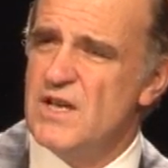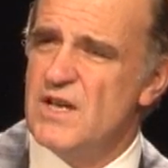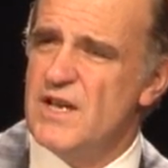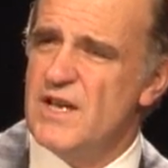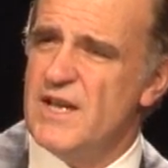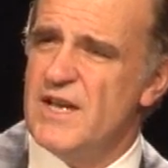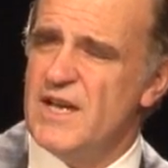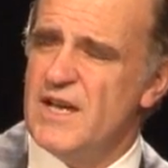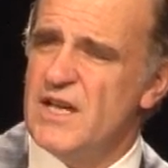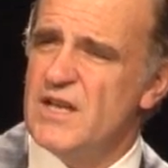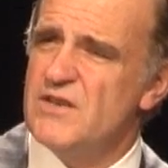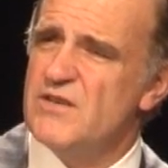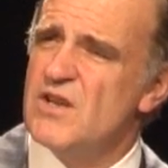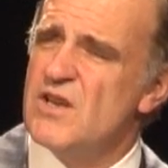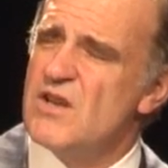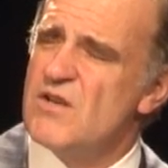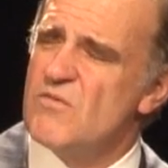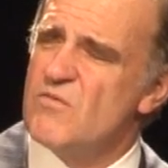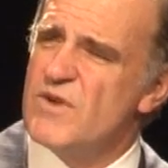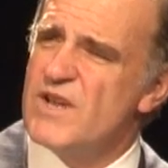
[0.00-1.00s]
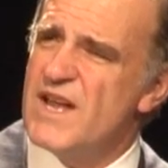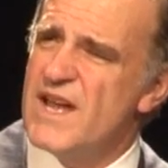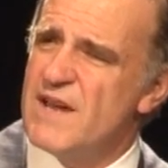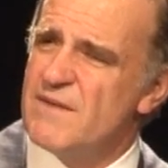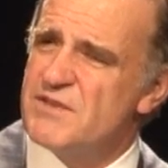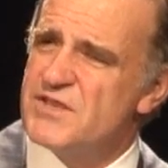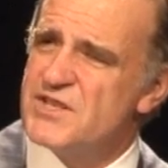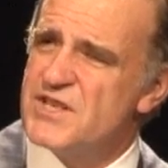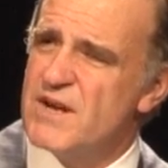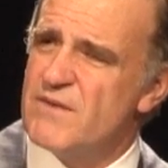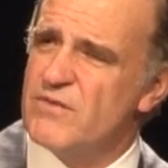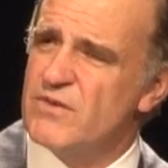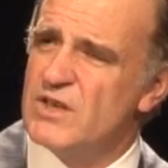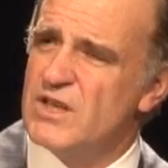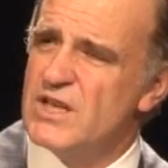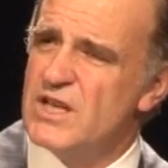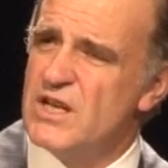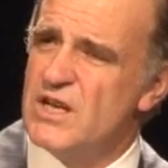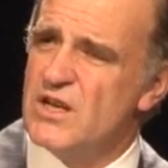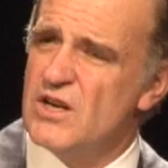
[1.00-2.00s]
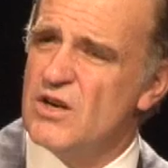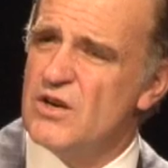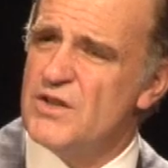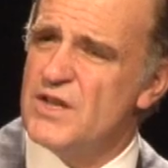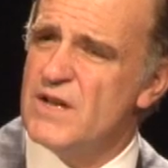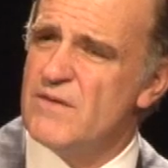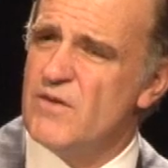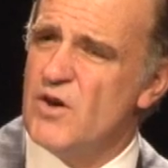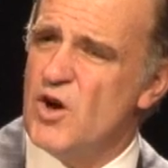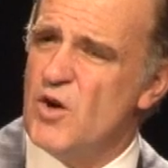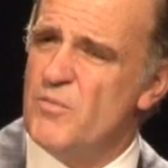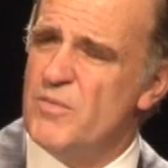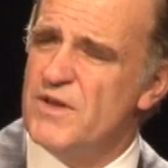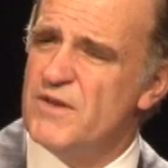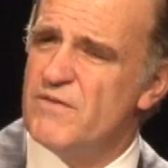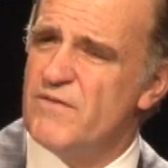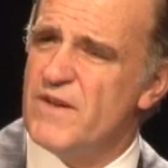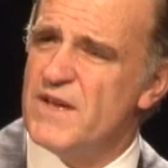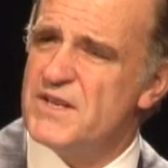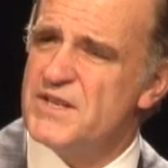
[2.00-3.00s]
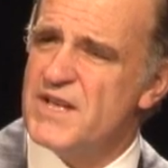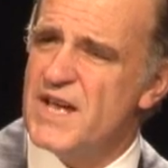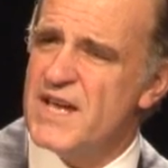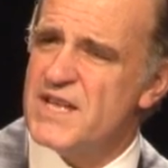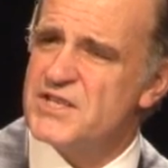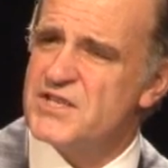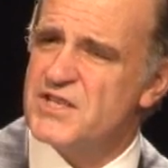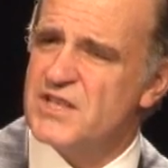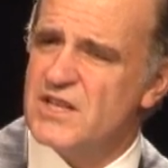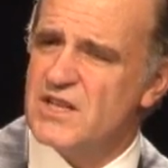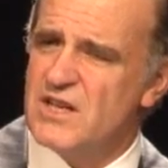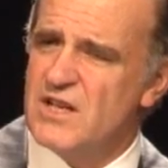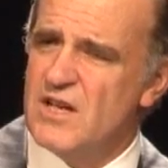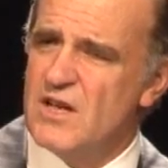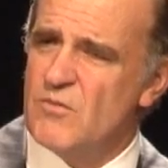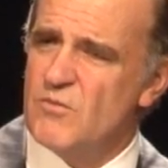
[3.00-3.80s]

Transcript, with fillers: and we have several a year, and they've all been fantastic,